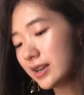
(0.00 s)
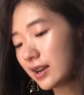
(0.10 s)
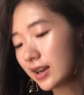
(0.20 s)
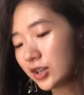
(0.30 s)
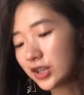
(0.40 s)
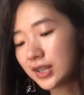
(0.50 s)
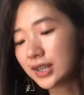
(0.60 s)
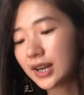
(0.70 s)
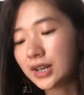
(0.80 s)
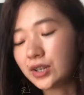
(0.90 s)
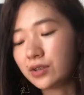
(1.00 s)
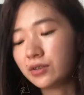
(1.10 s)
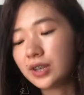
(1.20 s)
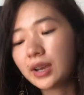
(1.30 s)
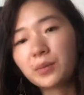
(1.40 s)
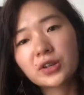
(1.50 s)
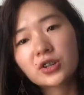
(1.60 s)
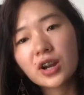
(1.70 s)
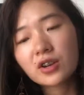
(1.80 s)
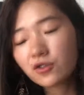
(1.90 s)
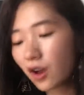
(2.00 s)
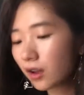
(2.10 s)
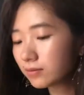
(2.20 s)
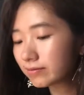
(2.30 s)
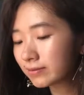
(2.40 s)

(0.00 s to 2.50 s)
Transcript: and I just decided to take a picture and draw